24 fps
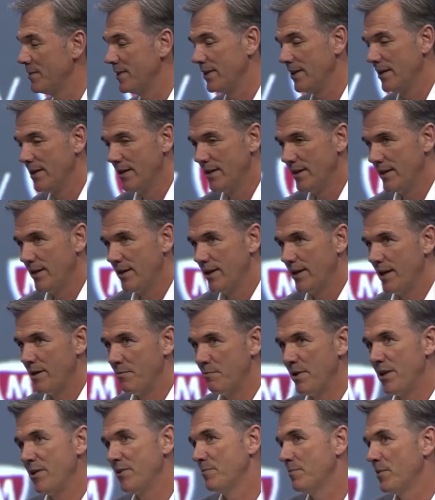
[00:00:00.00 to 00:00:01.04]
and,
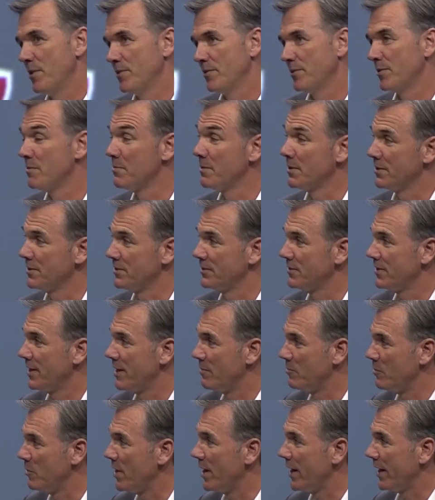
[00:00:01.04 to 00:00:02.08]
and baseball is a little bit the
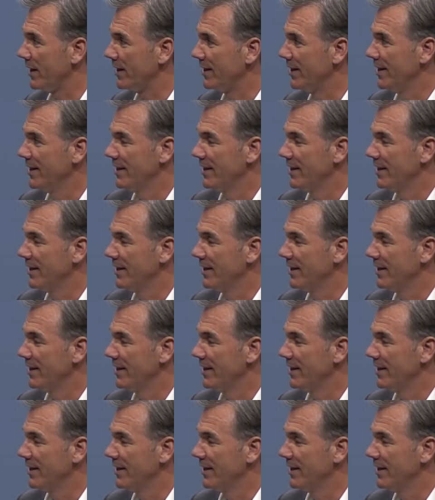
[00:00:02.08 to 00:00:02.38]
same way.